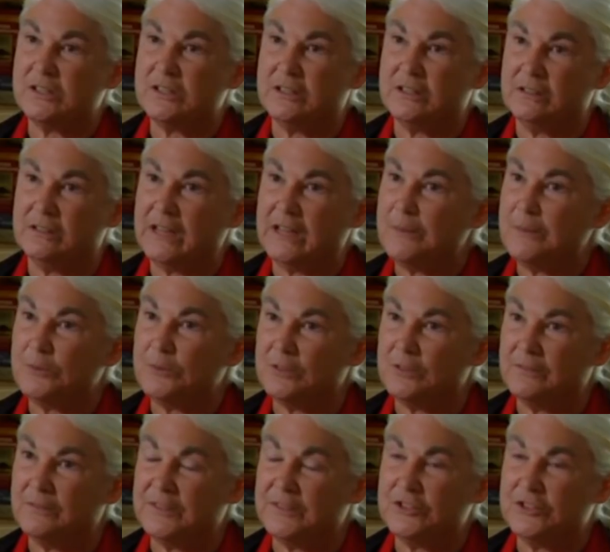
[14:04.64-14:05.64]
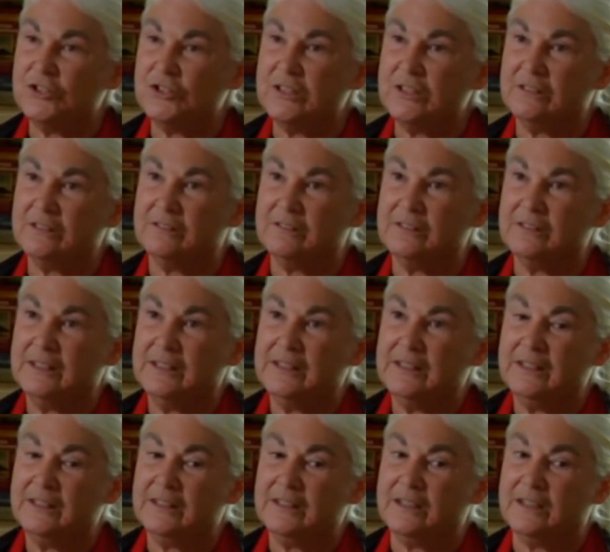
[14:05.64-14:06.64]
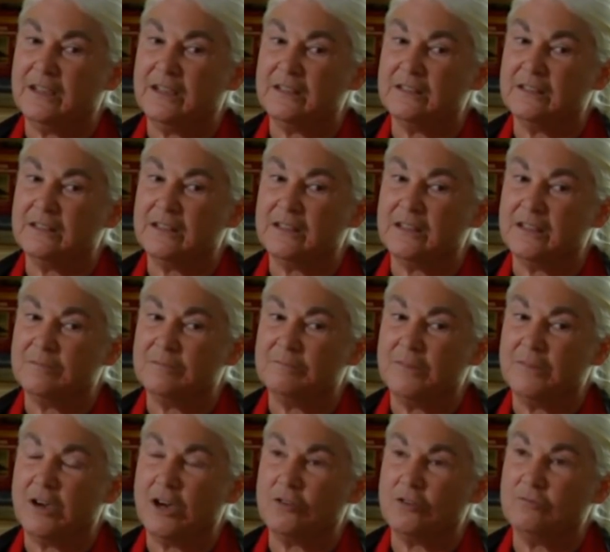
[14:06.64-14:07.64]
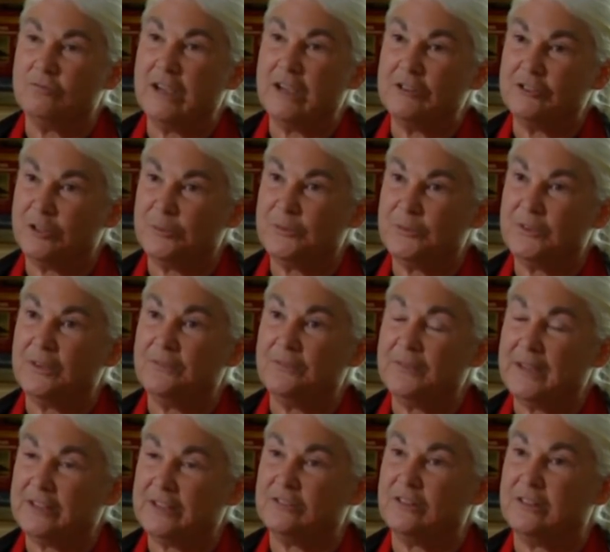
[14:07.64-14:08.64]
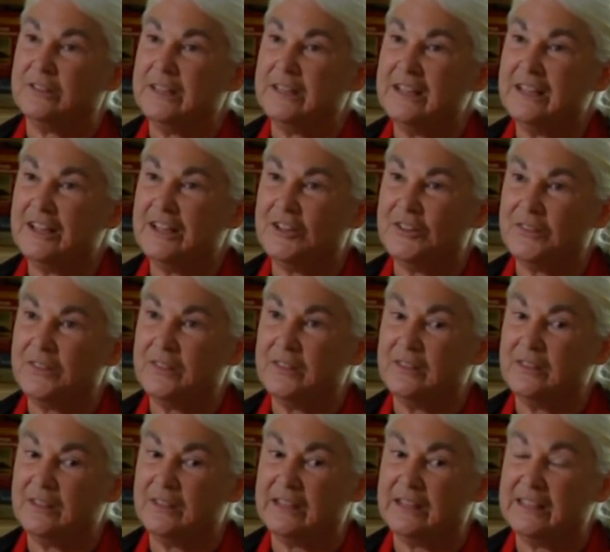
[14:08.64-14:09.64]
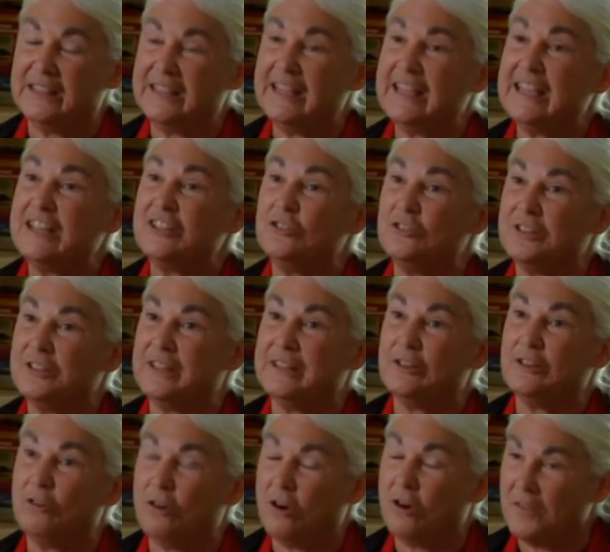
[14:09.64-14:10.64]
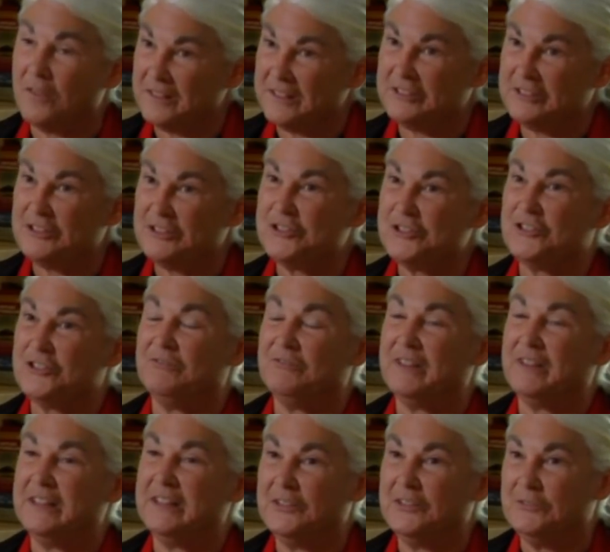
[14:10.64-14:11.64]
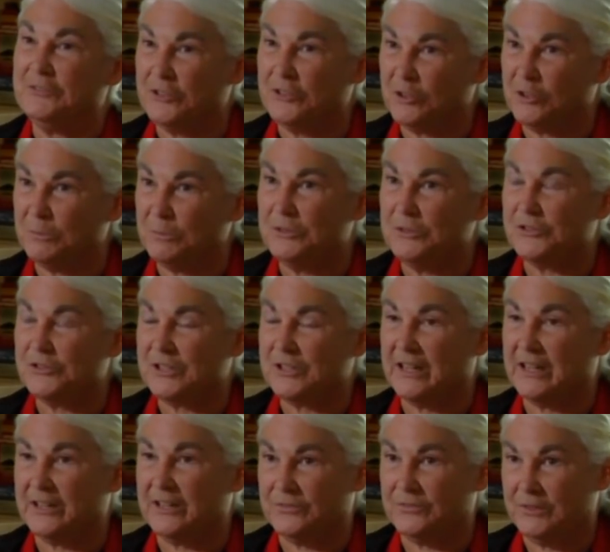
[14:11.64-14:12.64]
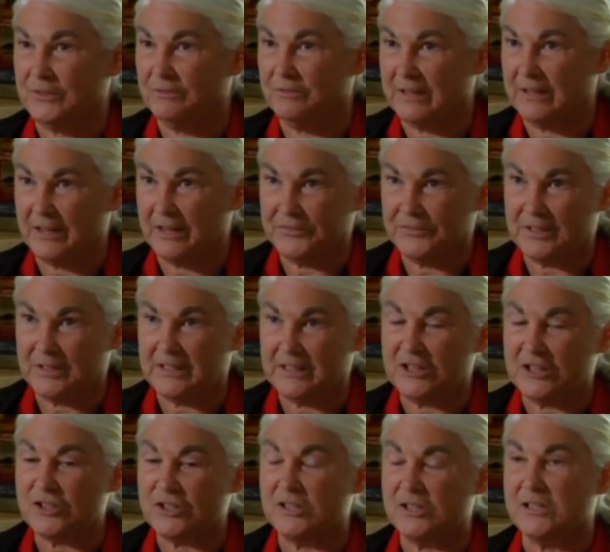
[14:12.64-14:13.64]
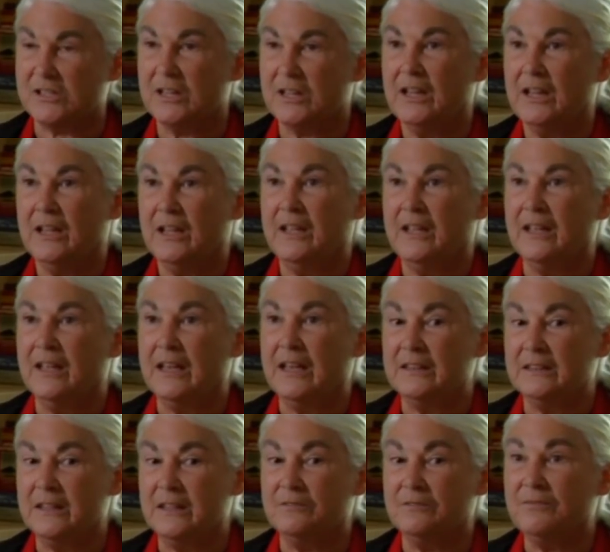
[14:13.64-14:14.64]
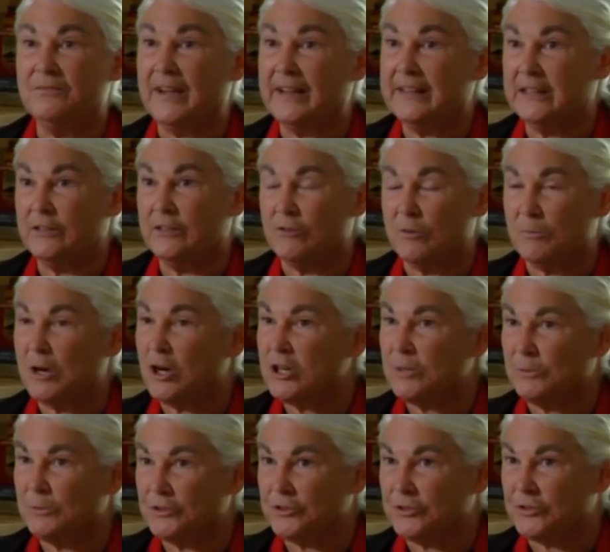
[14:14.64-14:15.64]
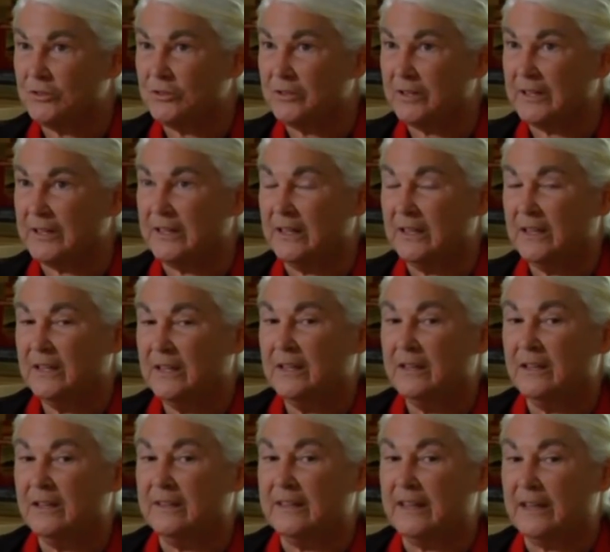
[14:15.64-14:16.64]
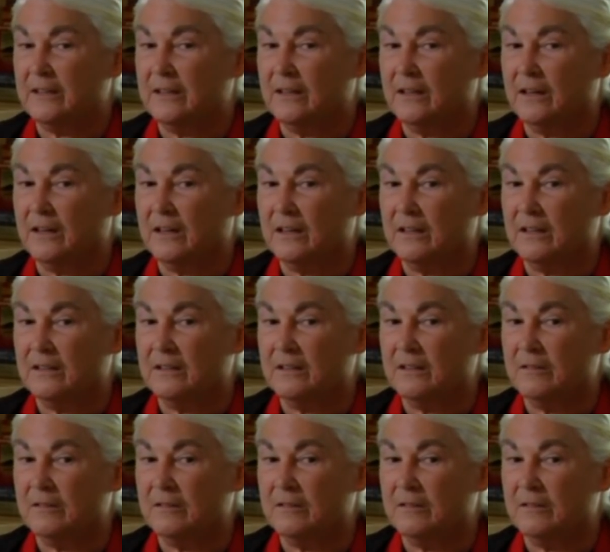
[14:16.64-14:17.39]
in April of this year, on Roundup's effect on health. And again, looking at all the literature, running it through the computer science, figuring out the connections, and then finding a remarkable story that